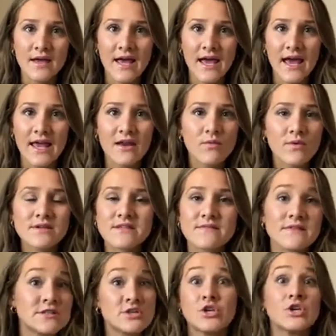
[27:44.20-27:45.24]
And it wasn't
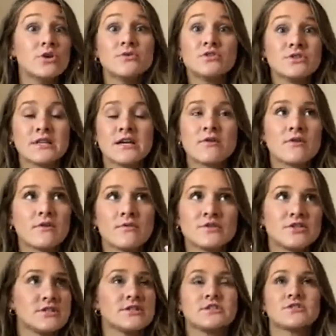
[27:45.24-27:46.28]
this huge thing where it would
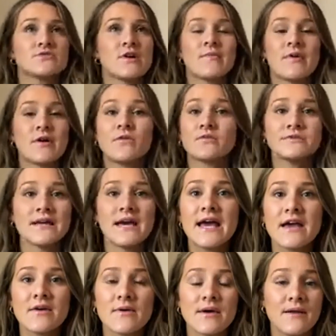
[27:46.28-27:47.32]
just disrupt my whole day.